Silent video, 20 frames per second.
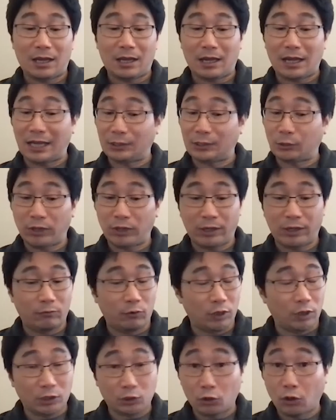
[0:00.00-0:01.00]
As we
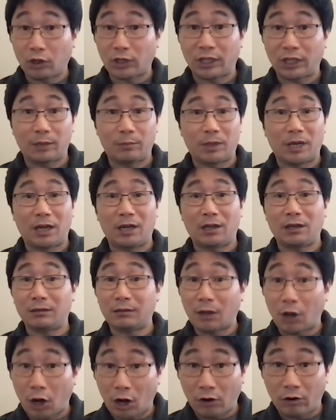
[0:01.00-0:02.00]
were talking about
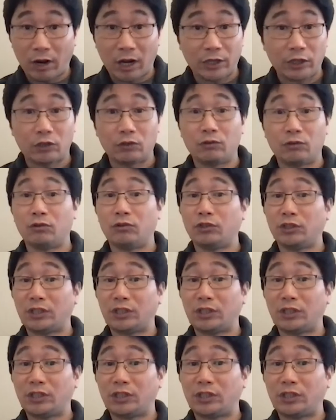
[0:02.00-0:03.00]
RIUs
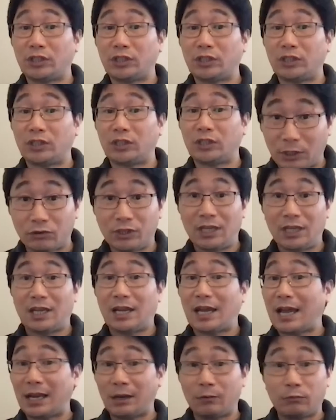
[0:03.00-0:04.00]
and
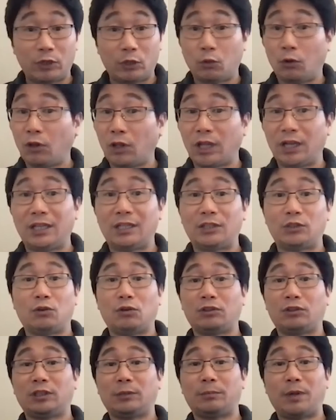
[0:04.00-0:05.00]
BBUs, and we already
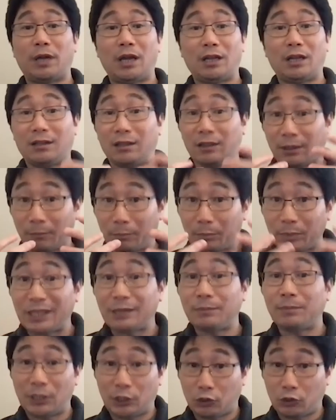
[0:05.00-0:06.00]
talked about the
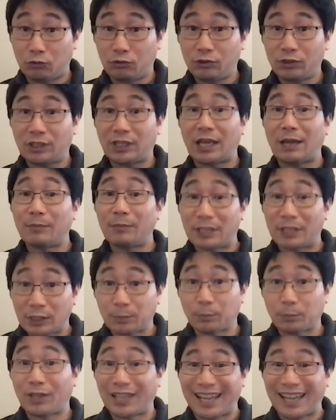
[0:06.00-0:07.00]
BBUs can be
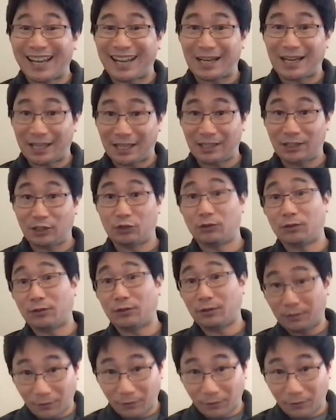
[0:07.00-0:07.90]
split into